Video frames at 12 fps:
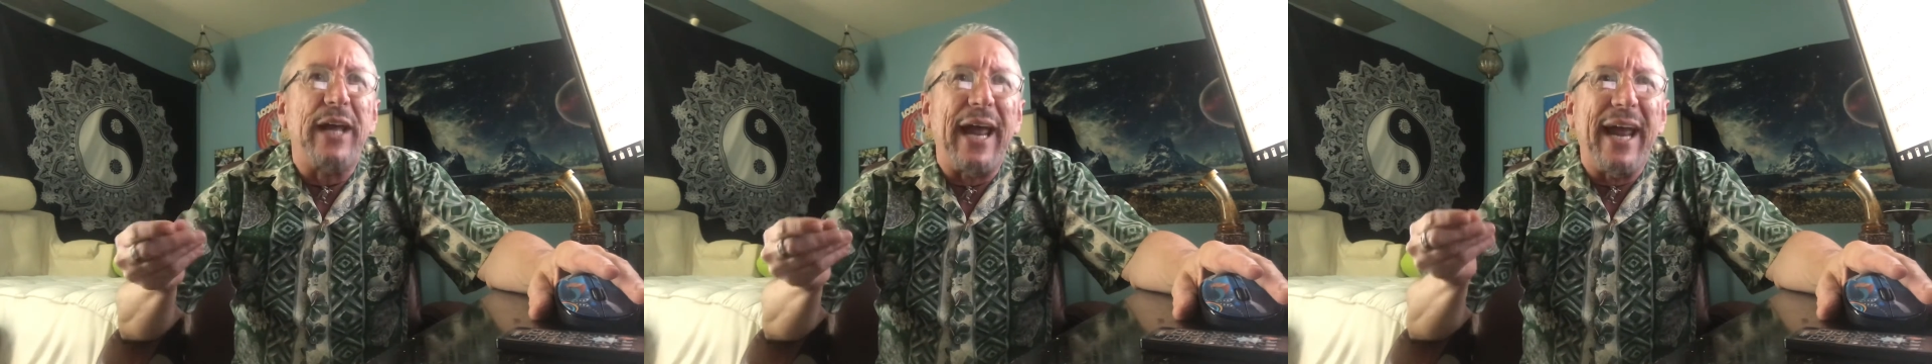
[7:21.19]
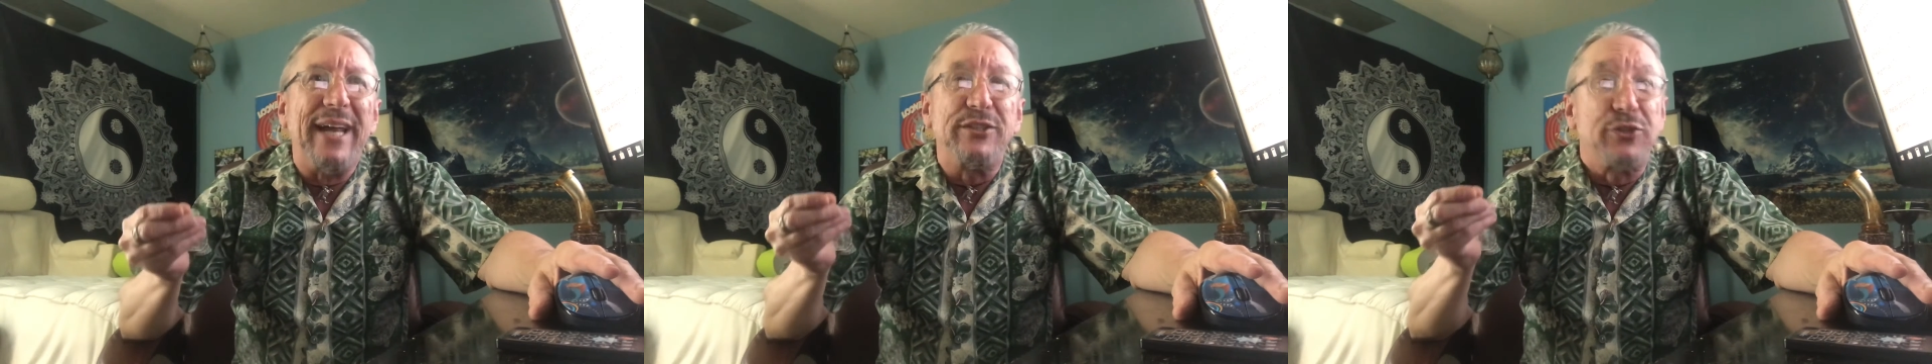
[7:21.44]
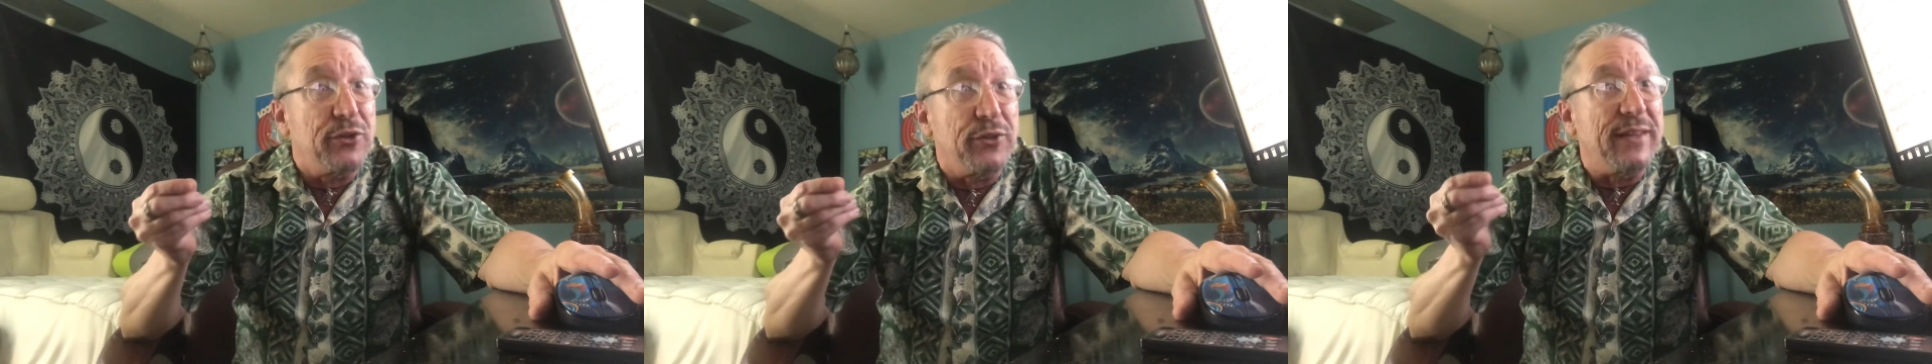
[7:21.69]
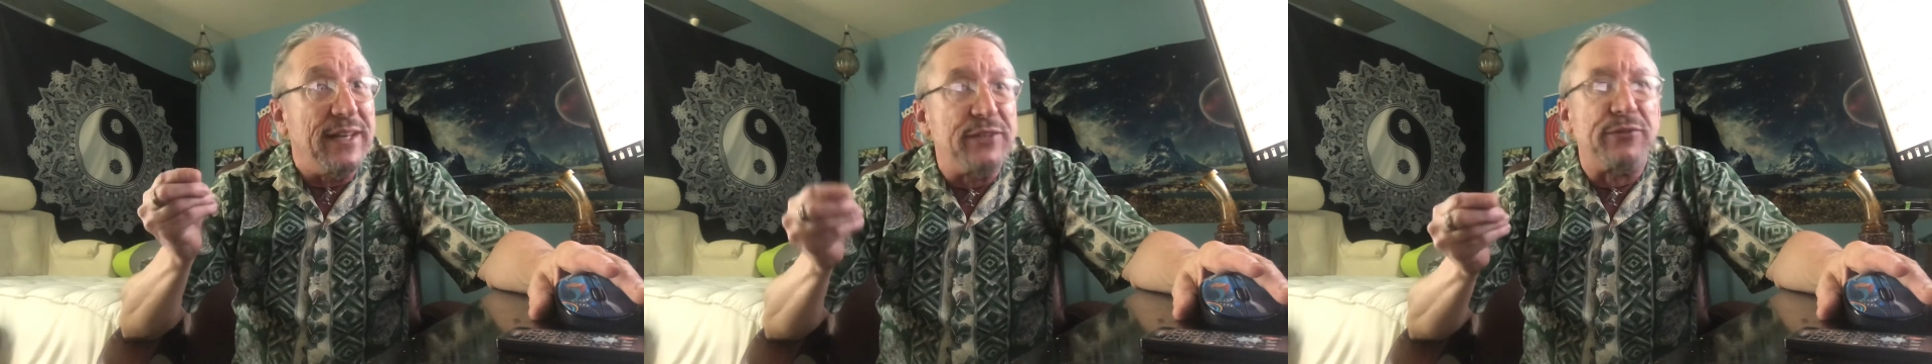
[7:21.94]
to answer
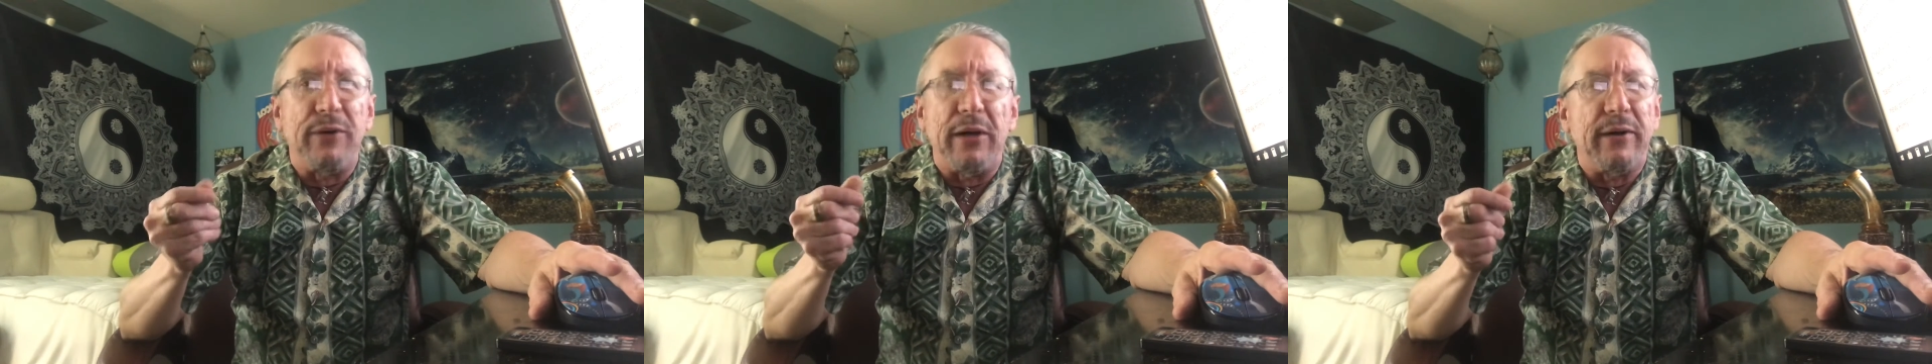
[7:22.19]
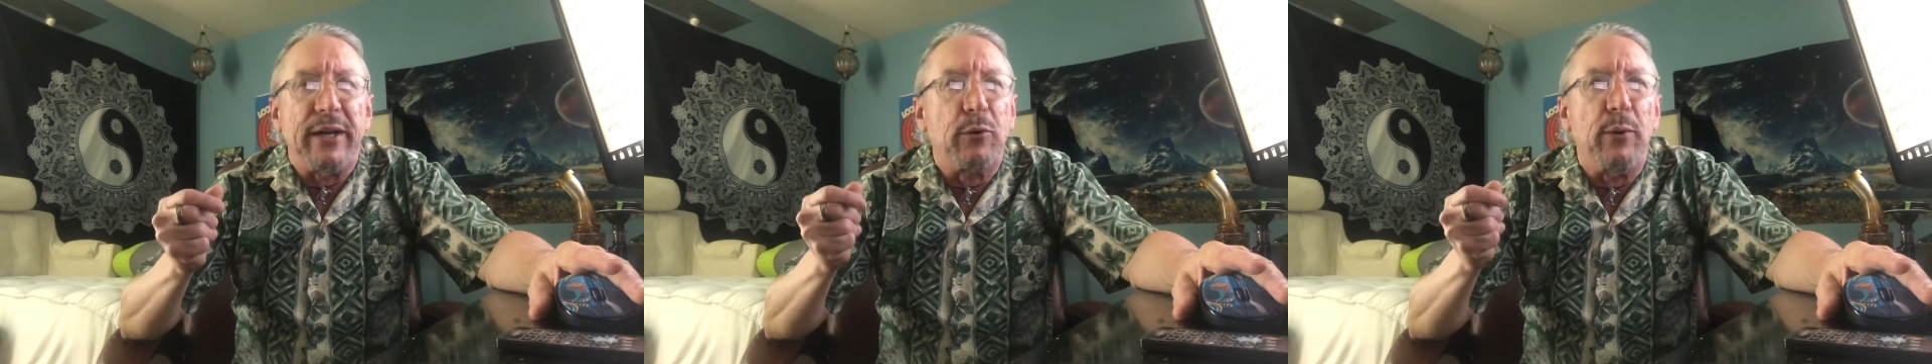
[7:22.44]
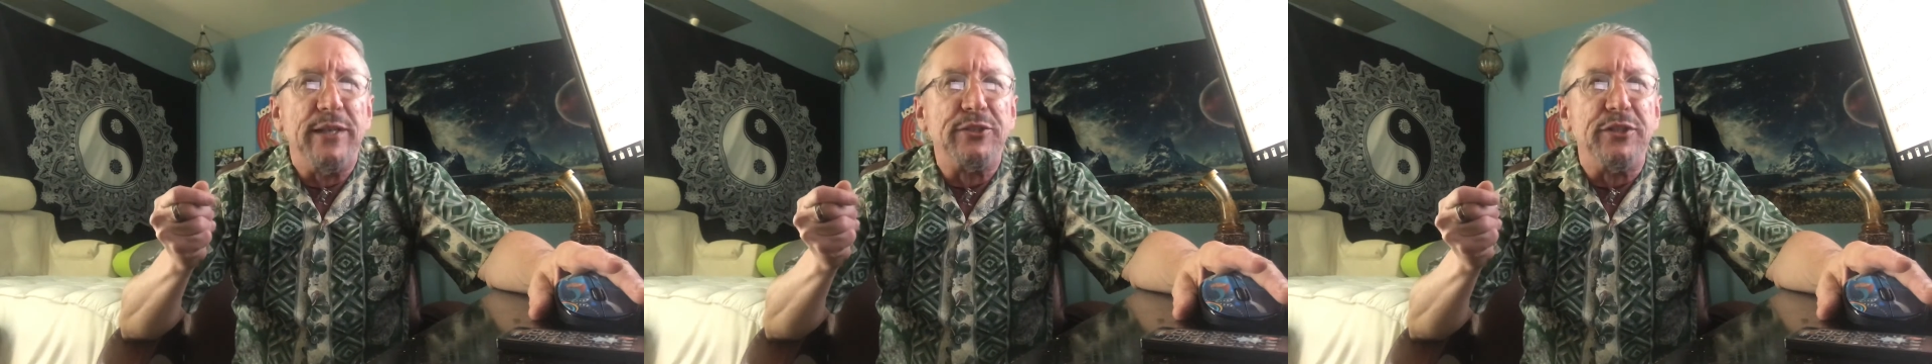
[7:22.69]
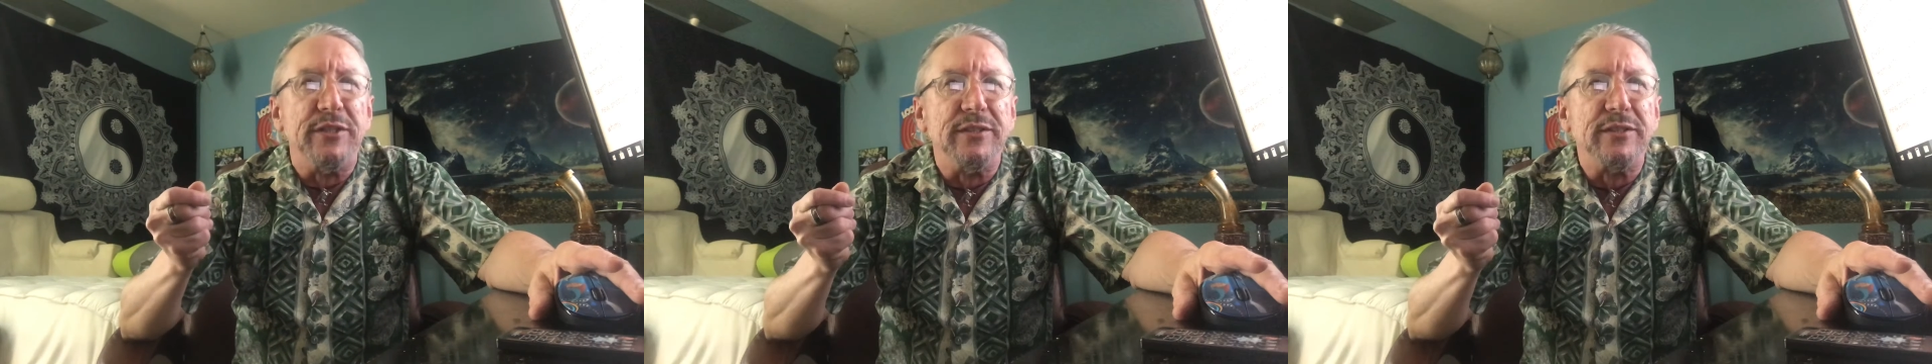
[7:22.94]
these very
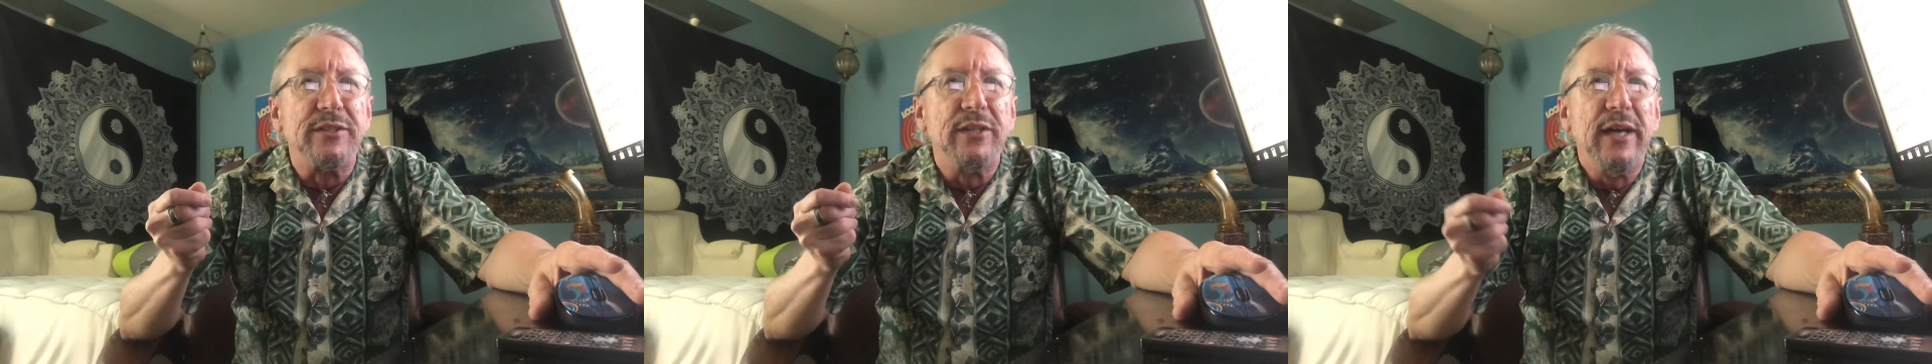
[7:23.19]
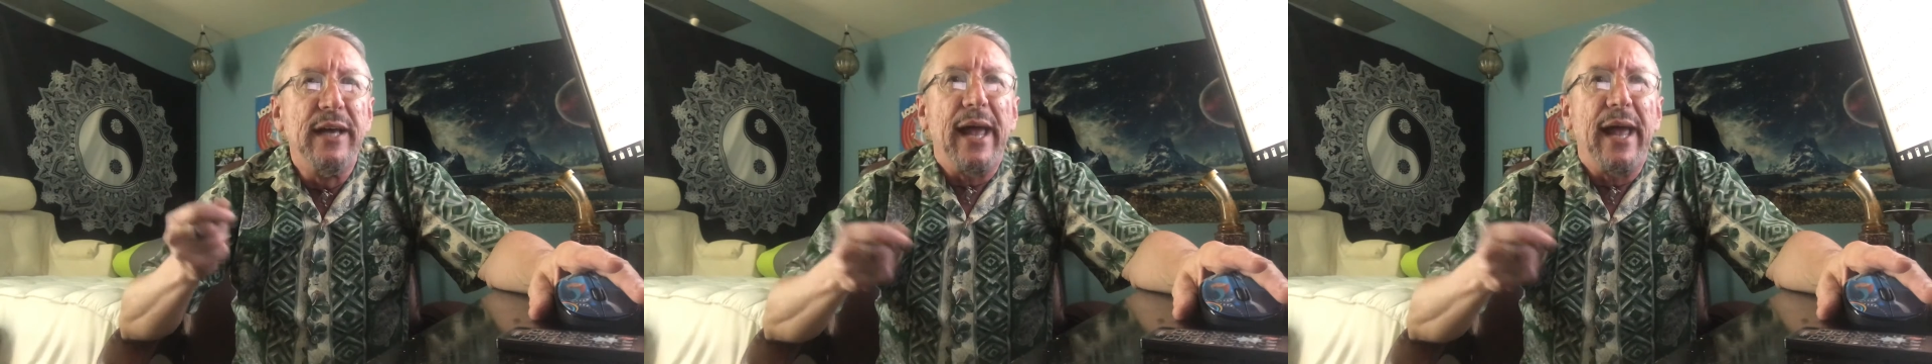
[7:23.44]
questions,